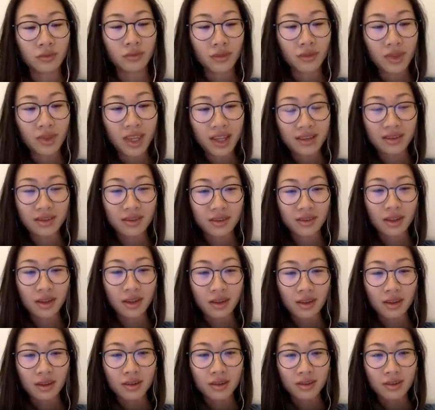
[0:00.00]
Yes.
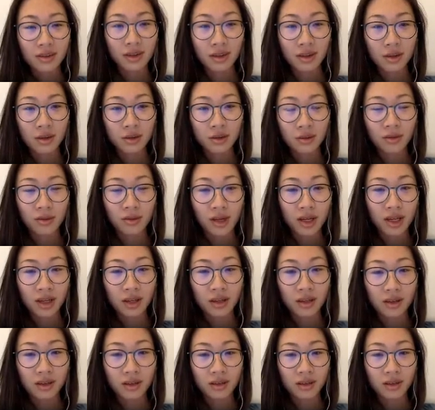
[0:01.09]

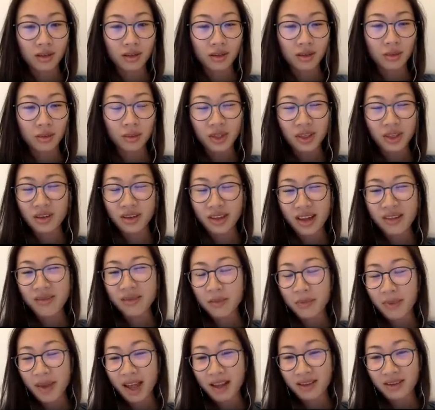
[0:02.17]
So we don't have a
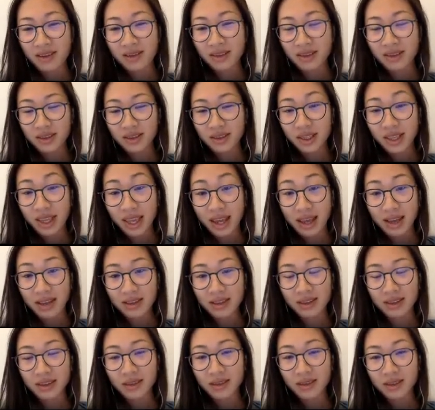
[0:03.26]
patent yet.
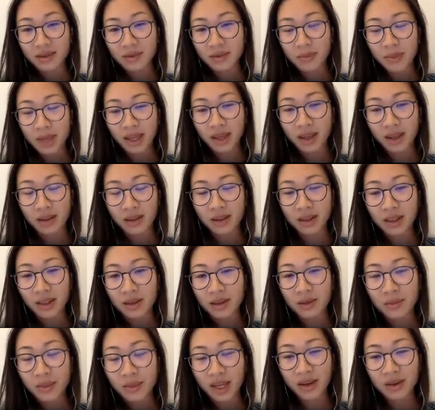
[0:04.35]
Main
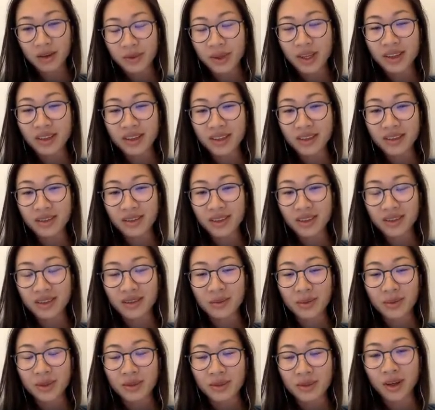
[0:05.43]
reason is
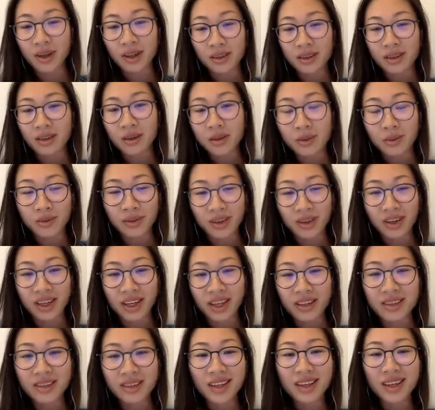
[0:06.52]
we thought over
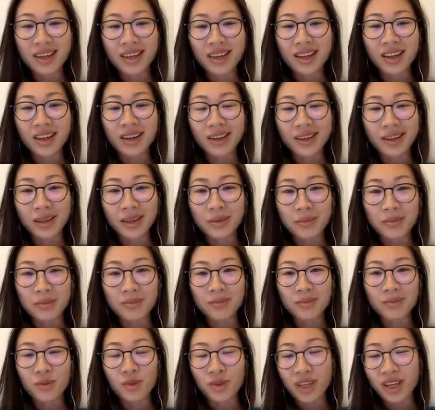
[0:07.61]
it.
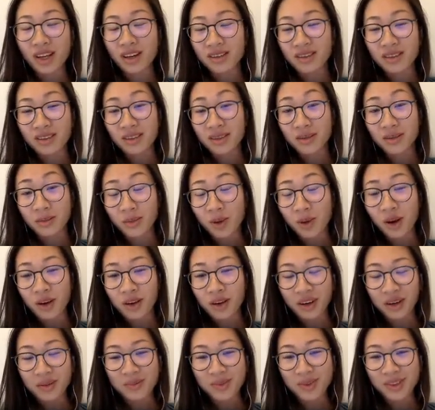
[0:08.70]
We are a small
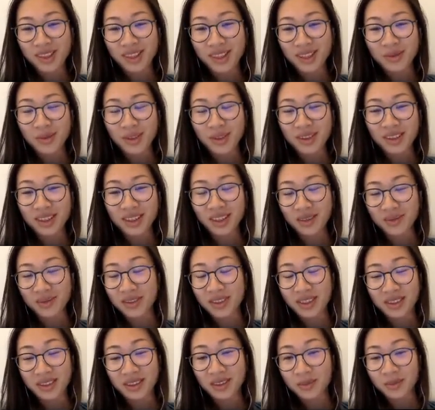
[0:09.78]
company. We think if
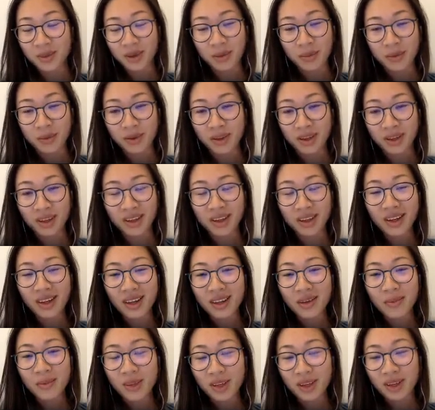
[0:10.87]
this is popular,
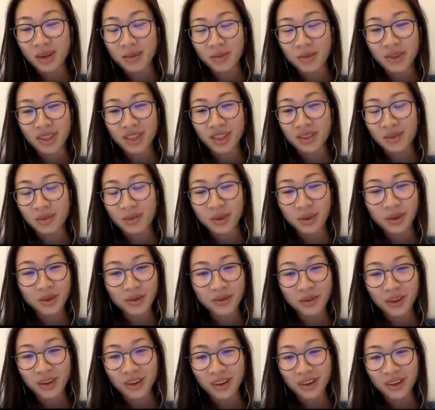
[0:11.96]
big companies will
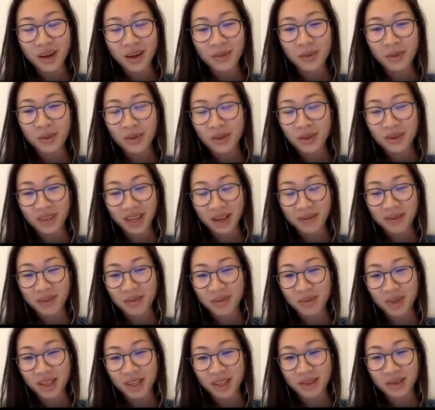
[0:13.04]
follow up. We don't have the
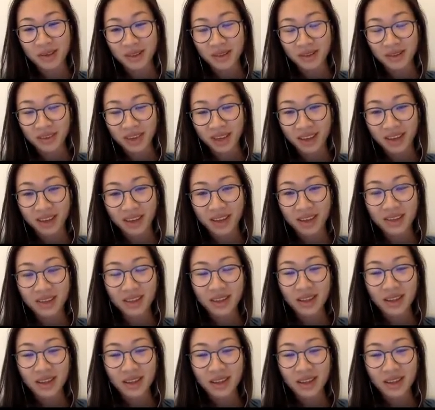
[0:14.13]
money to defend it.